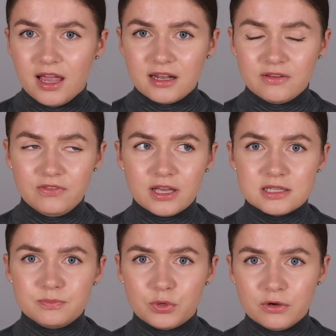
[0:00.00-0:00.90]
and I think
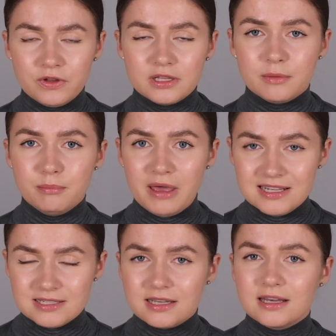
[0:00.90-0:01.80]
it's perfect
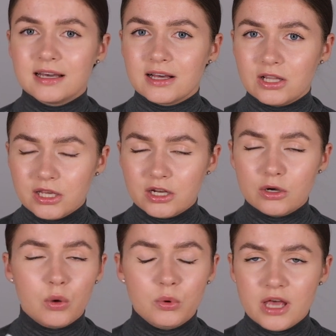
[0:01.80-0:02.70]
basic
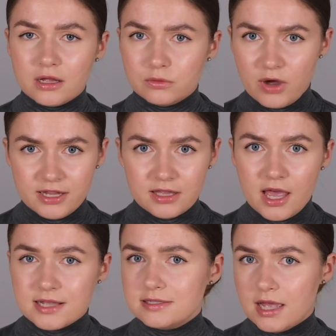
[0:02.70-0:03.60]
clear without white
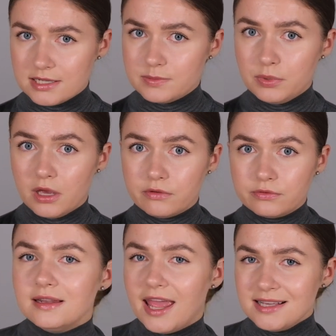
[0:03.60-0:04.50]
cast SPF.
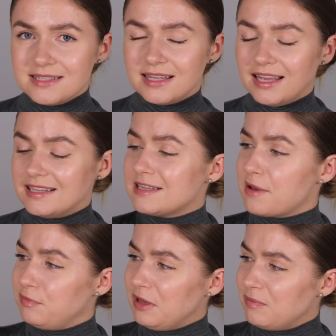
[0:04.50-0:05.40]
Next, it's
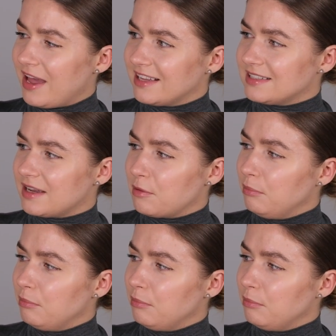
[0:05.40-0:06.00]
a Pipette